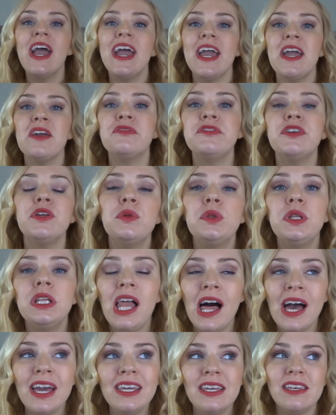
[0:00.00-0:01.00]
if you
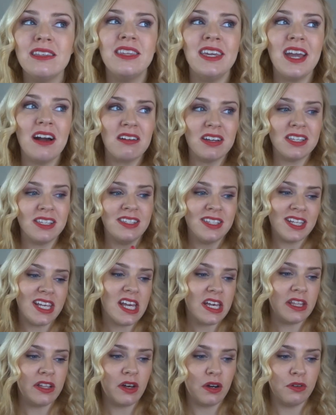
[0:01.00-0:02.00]
like the
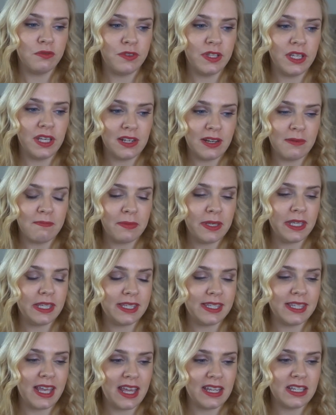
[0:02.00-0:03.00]
idea of the OLYMPEA
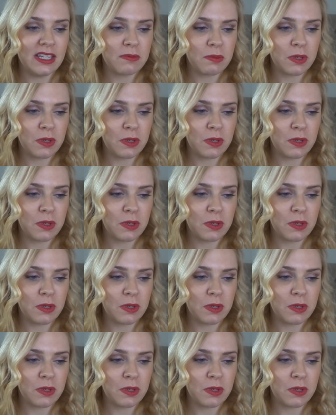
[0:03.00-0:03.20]
scent,